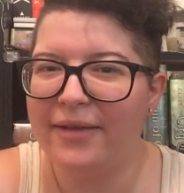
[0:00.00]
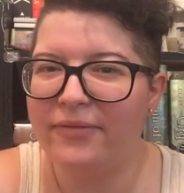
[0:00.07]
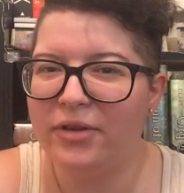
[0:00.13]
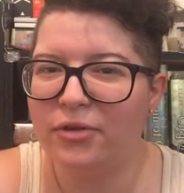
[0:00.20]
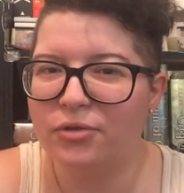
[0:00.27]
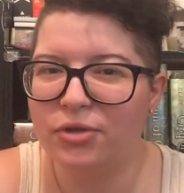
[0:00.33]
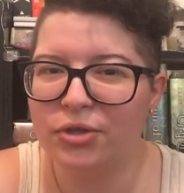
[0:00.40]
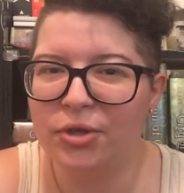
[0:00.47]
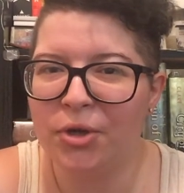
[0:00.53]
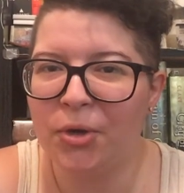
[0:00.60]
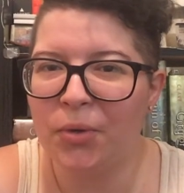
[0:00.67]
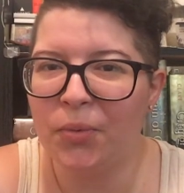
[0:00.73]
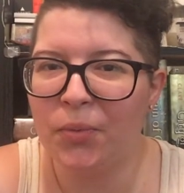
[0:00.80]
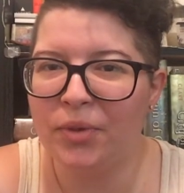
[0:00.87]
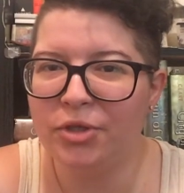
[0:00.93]
years
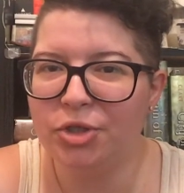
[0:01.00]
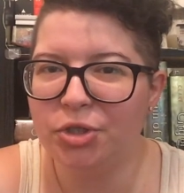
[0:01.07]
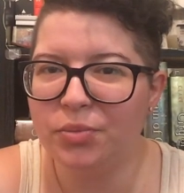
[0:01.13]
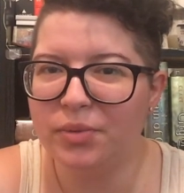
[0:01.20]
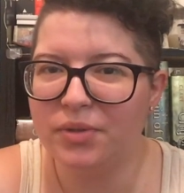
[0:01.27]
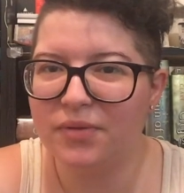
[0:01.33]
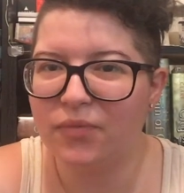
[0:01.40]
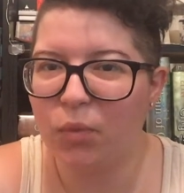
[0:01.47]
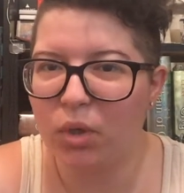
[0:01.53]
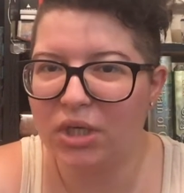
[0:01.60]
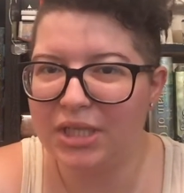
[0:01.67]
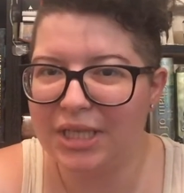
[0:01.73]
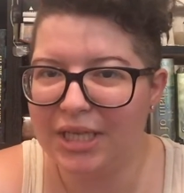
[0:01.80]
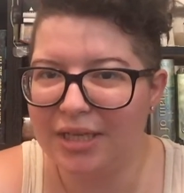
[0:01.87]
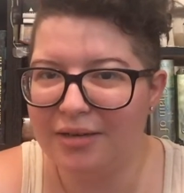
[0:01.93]
ago when she was
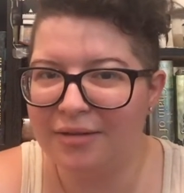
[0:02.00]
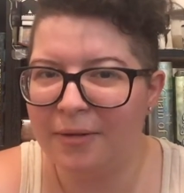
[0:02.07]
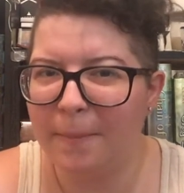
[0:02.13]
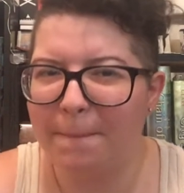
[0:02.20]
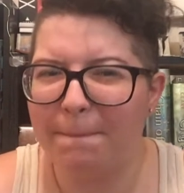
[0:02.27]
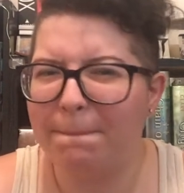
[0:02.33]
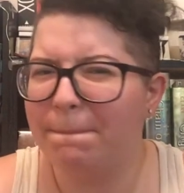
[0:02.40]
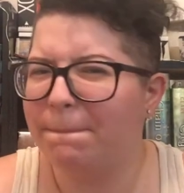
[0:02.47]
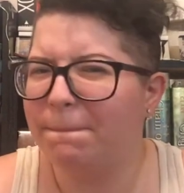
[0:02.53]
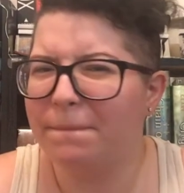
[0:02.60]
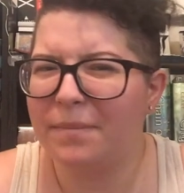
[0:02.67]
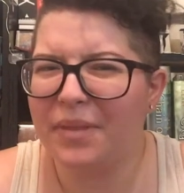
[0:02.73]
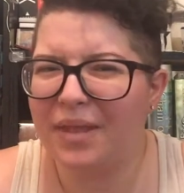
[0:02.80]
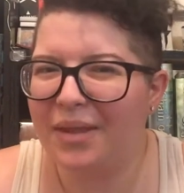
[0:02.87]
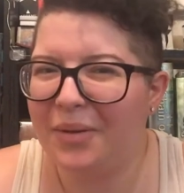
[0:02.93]
14.
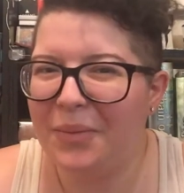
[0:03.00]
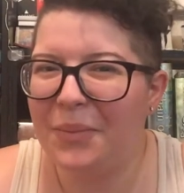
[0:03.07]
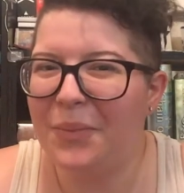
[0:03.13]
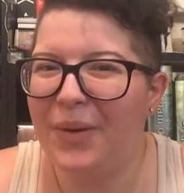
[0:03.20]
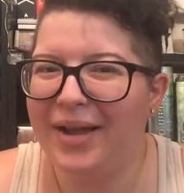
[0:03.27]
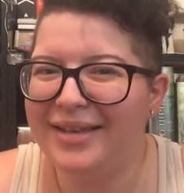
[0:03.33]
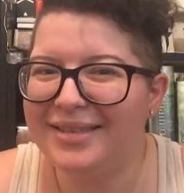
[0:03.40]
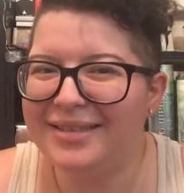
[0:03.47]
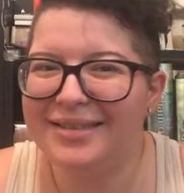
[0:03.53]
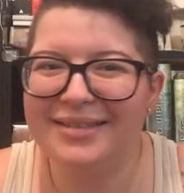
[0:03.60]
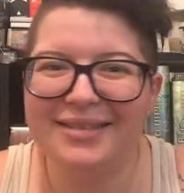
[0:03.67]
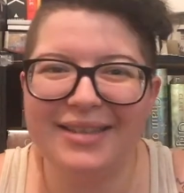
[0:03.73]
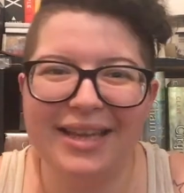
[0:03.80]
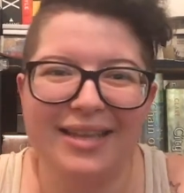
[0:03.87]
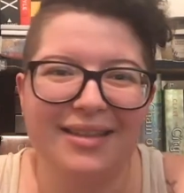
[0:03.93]
What?
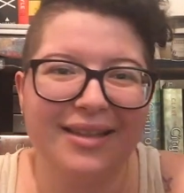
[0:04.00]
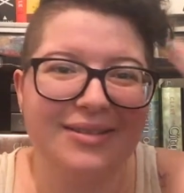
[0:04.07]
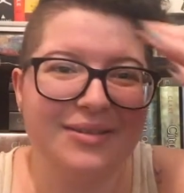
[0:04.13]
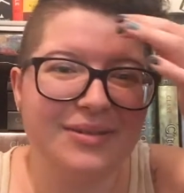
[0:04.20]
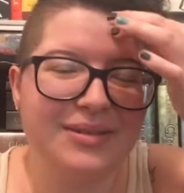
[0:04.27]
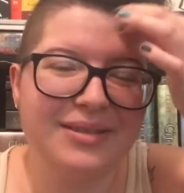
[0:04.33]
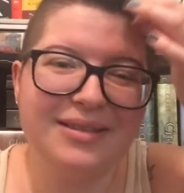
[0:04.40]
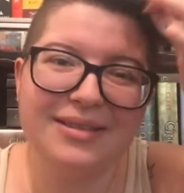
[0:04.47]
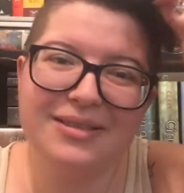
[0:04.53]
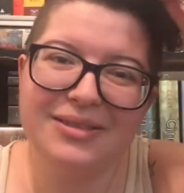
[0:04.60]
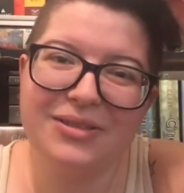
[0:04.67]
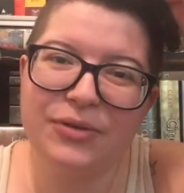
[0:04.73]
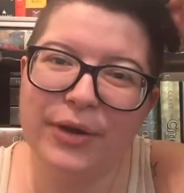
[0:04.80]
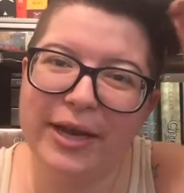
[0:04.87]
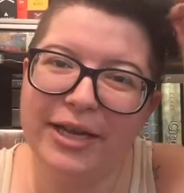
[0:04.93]
Like, that's
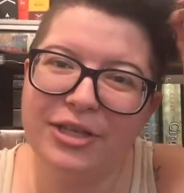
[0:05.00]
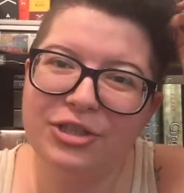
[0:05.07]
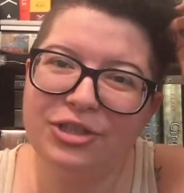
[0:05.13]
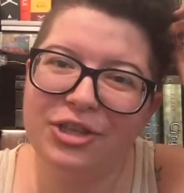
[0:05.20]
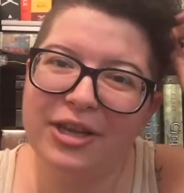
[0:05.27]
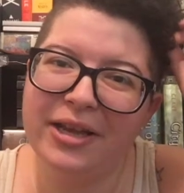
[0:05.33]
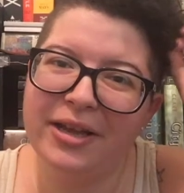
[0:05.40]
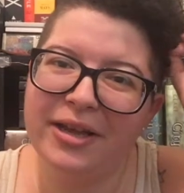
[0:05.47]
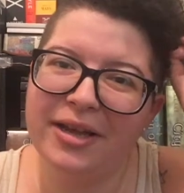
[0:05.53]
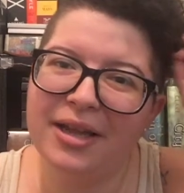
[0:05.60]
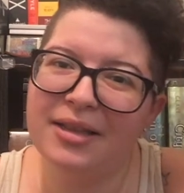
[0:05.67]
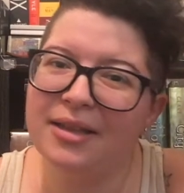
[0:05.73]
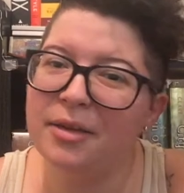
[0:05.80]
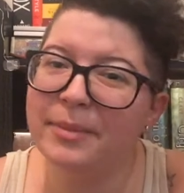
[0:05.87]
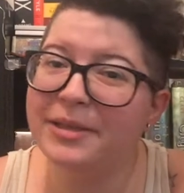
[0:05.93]
strange,
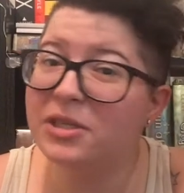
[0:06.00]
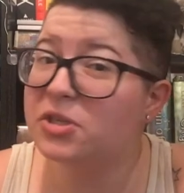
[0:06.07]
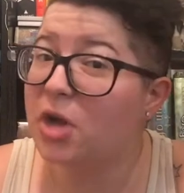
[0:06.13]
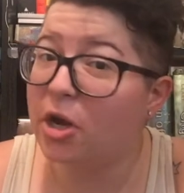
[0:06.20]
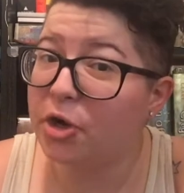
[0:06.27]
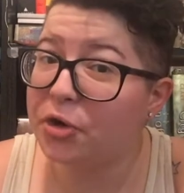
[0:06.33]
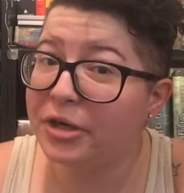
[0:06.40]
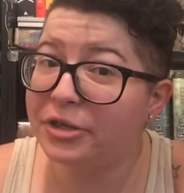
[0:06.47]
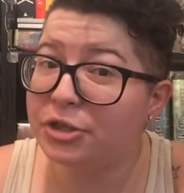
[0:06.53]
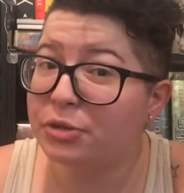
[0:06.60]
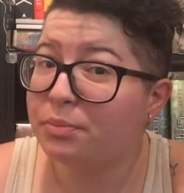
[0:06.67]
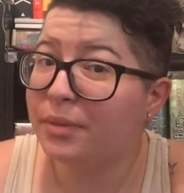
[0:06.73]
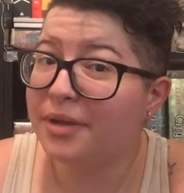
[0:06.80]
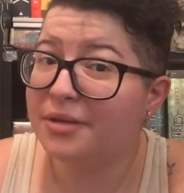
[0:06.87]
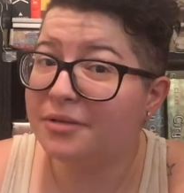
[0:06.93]
a little bit
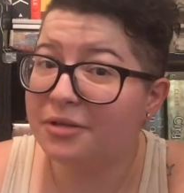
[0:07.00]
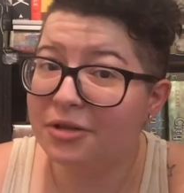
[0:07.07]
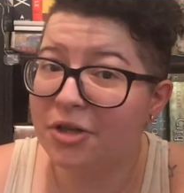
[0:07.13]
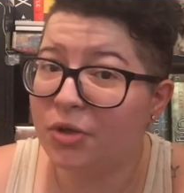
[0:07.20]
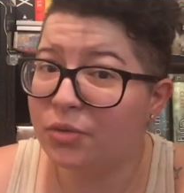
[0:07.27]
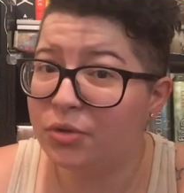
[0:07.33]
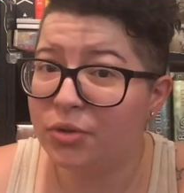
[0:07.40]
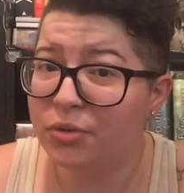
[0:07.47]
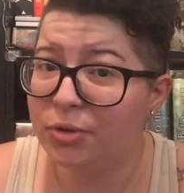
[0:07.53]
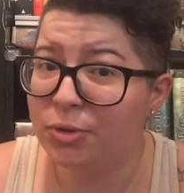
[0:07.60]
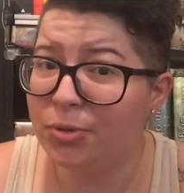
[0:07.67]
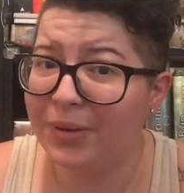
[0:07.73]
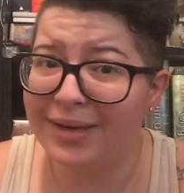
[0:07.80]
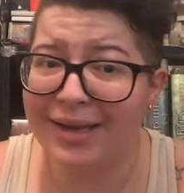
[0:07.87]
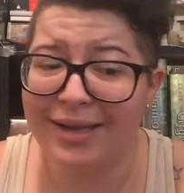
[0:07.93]
stalkerish, but, you know, do
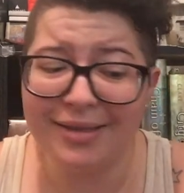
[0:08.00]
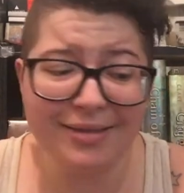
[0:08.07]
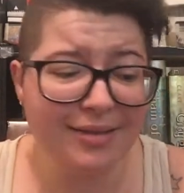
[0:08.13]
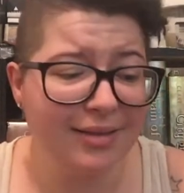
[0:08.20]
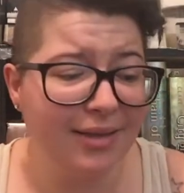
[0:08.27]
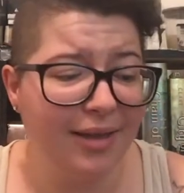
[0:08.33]
you, I guess.